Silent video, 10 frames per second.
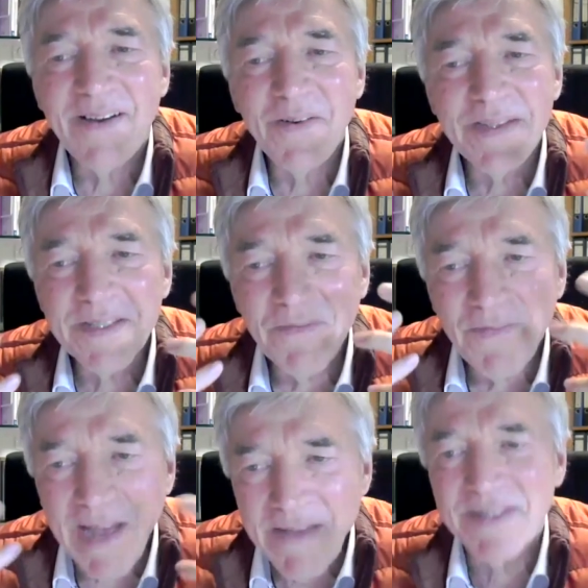All the
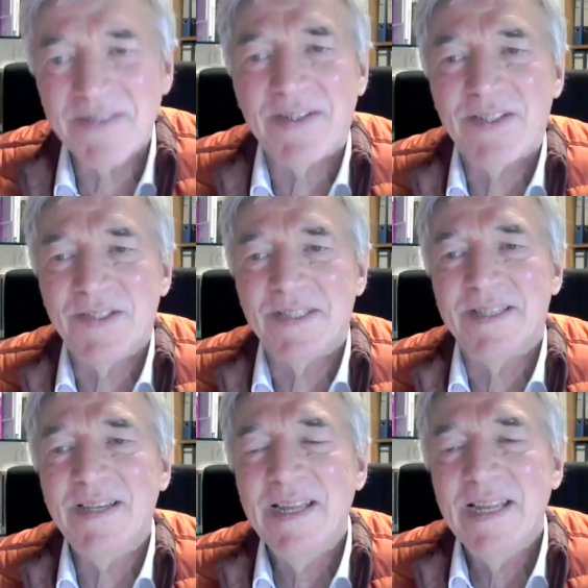surviving strategies,
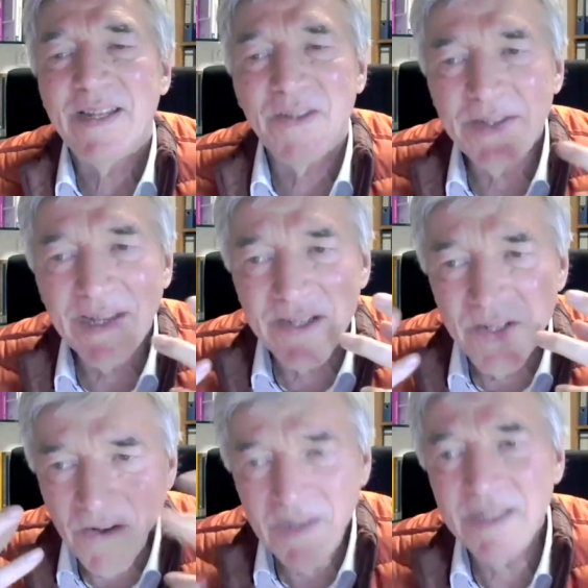yeah. Not
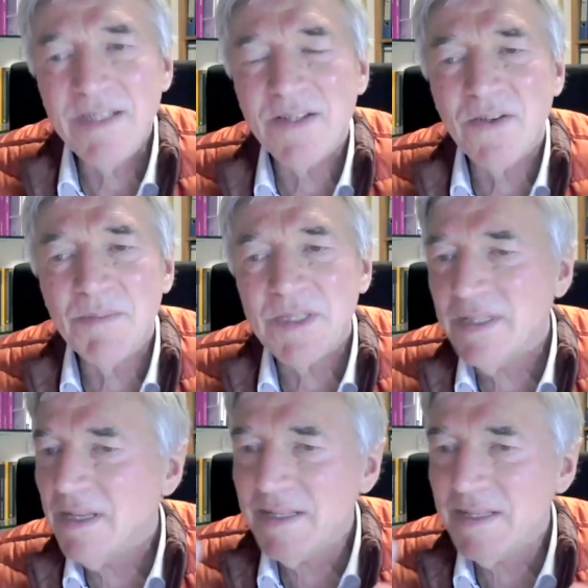acknowledging traumas.